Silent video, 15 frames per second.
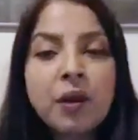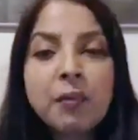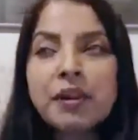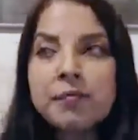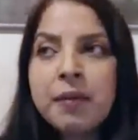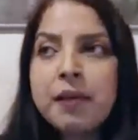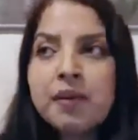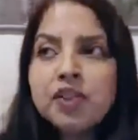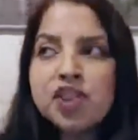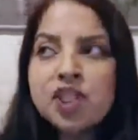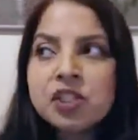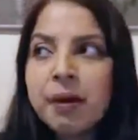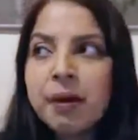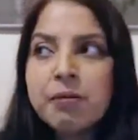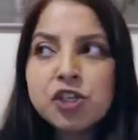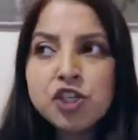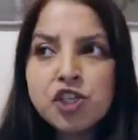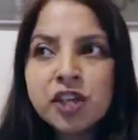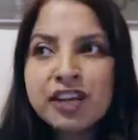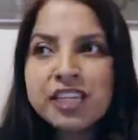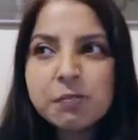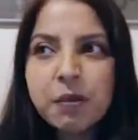I mean, maybe she's
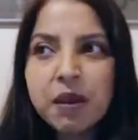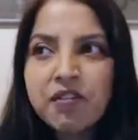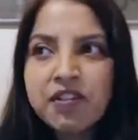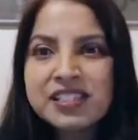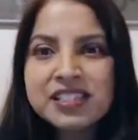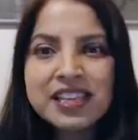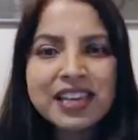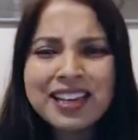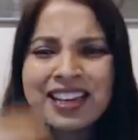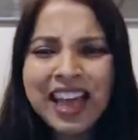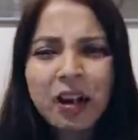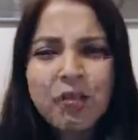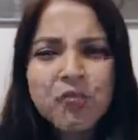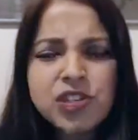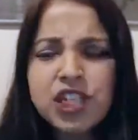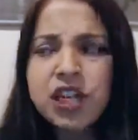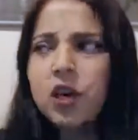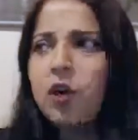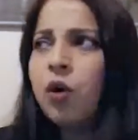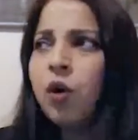got experience in accounting